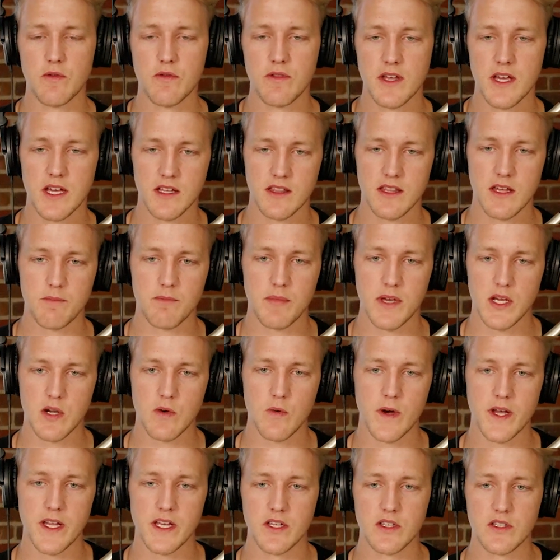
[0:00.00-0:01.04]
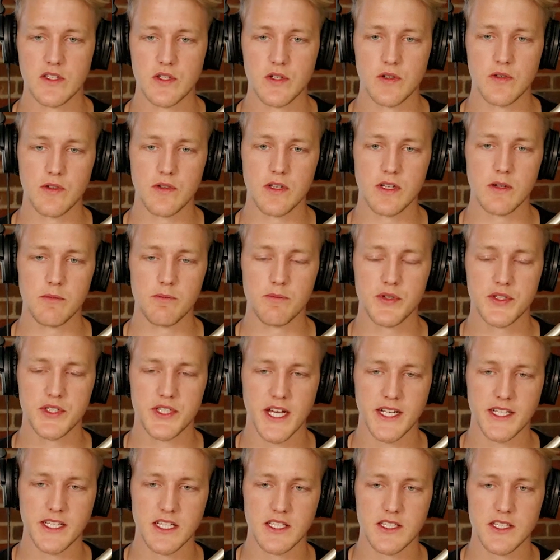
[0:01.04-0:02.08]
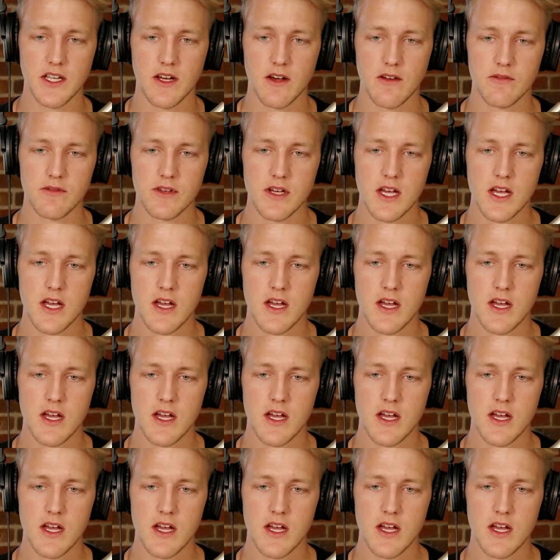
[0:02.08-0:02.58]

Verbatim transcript: think that Bitcoin could do to protect itself